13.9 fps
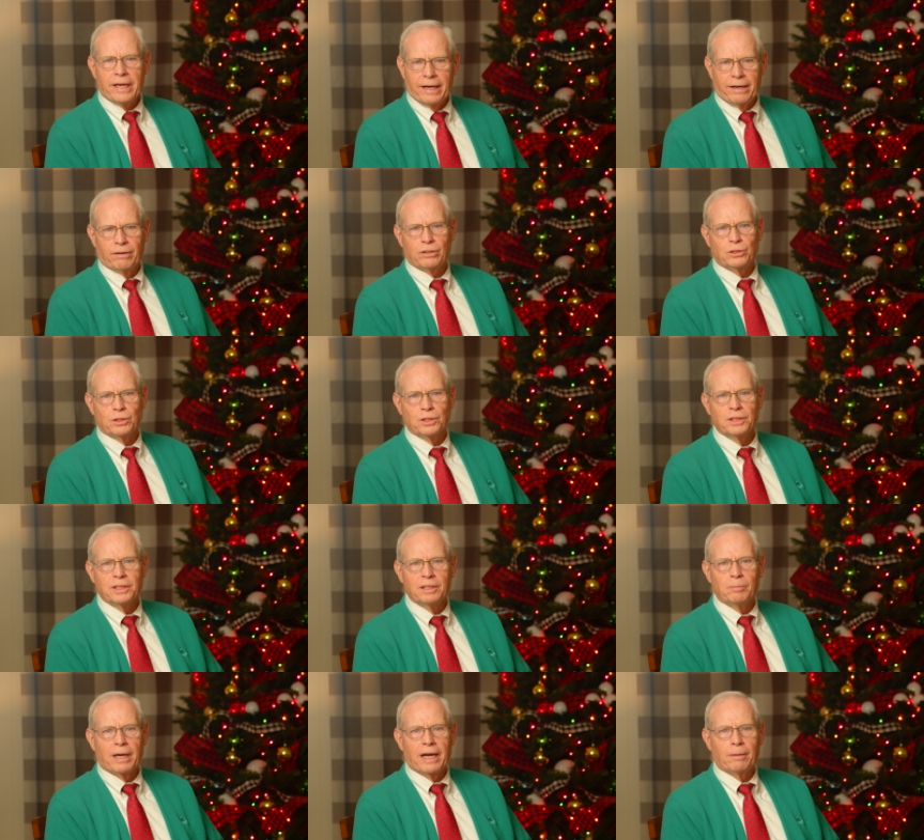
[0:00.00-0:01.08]
characters in
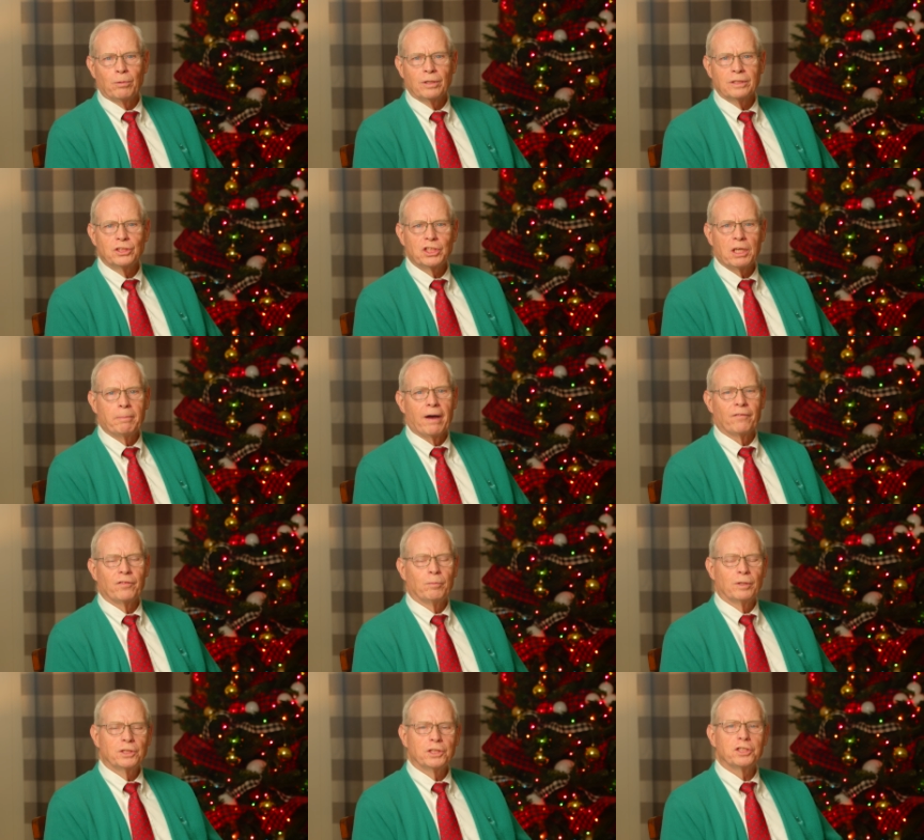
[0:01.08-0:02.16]
the Bible, and some of
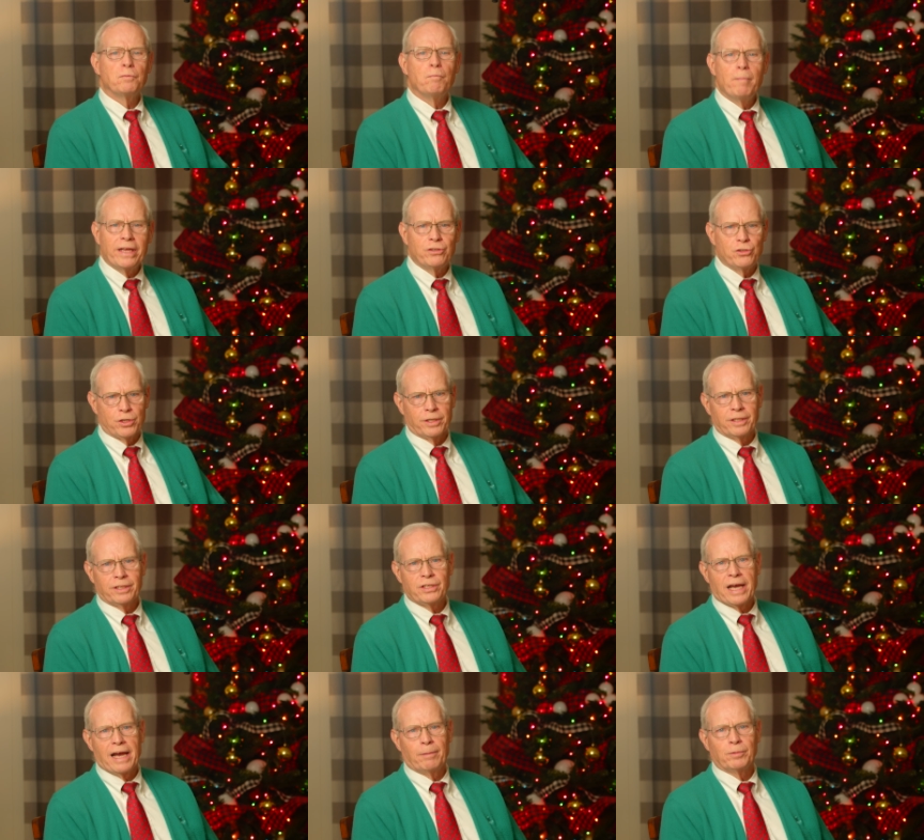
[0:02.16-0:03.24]
them are just mentioned a
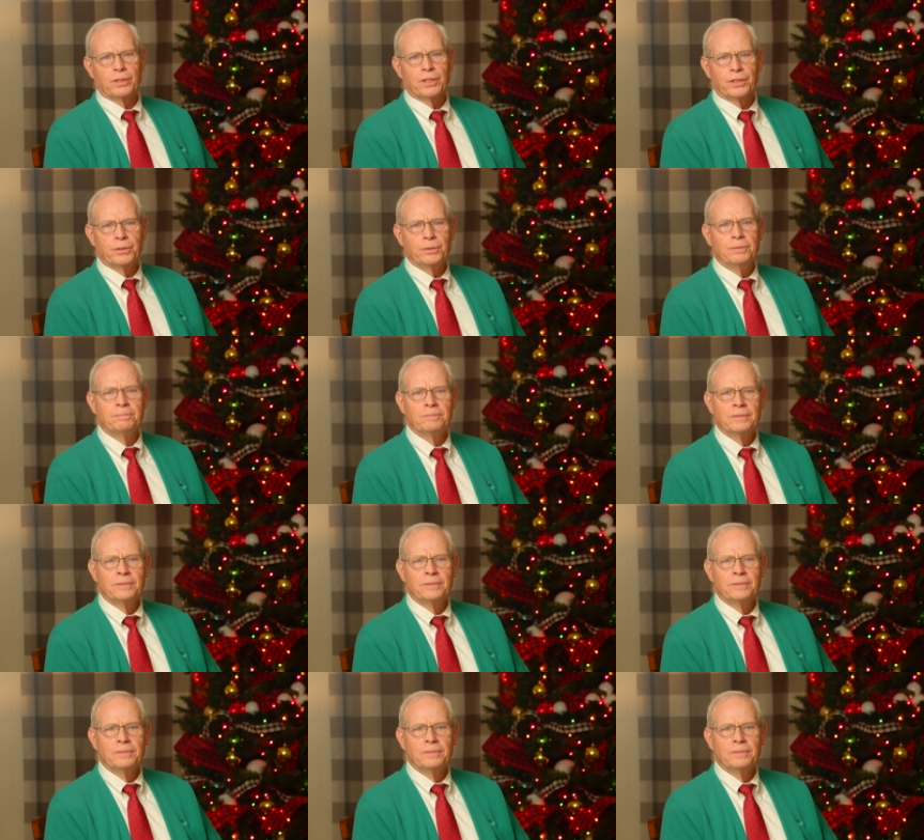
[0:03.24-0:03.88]
time or two.